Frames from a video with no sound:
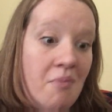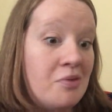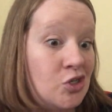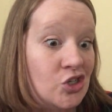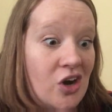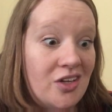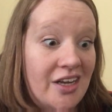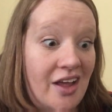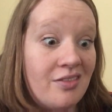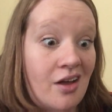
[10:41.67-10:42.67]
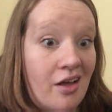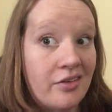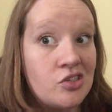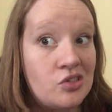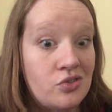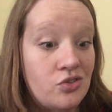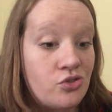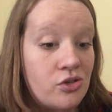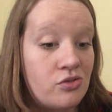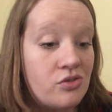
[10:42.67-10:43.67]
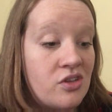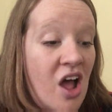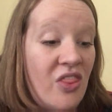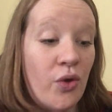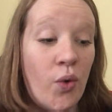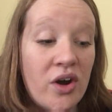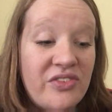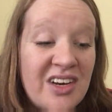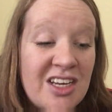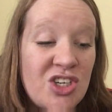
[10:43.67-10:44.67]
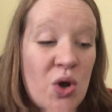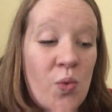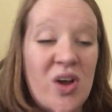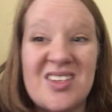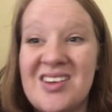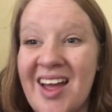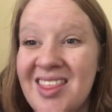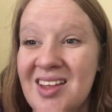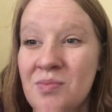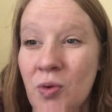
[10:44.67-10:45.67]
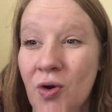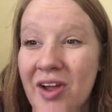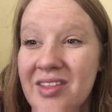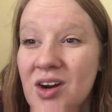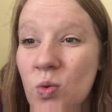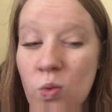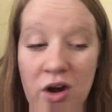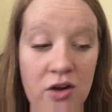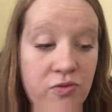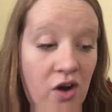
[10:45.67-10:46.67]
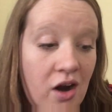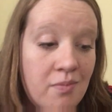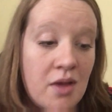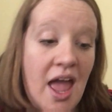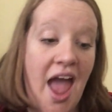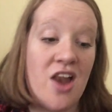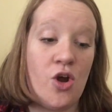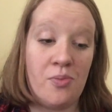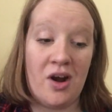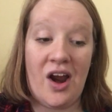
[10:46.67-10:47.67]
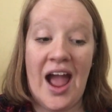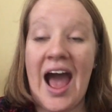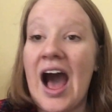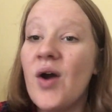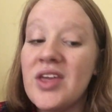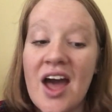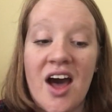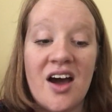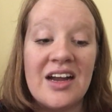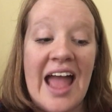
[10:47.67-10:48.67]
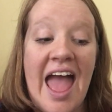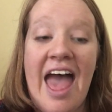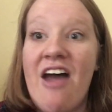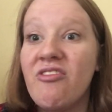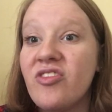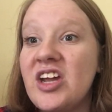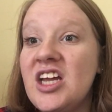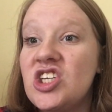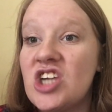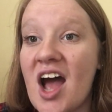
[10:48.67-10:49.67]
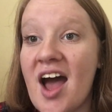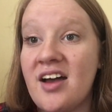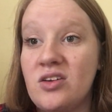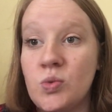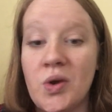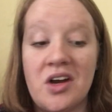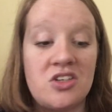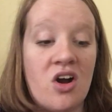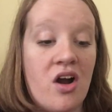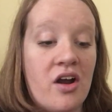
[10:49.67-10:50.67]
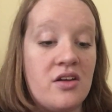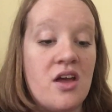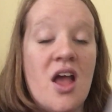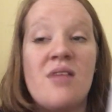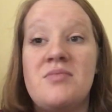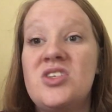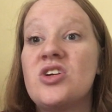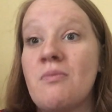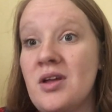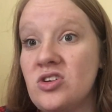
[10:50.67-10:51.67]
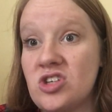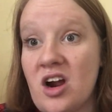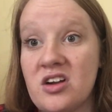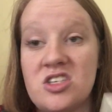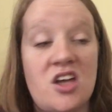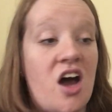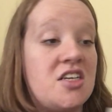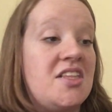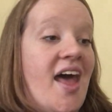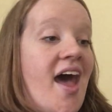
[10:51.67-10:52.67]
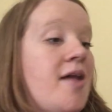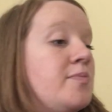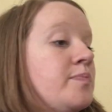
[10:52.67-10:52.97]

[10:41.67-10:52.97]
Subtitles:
But Charlotte and the others knew the truth. The orphanage was nothing more than a work farm, and no matter how young, every child worked hard. Mr. Millshark saw to that.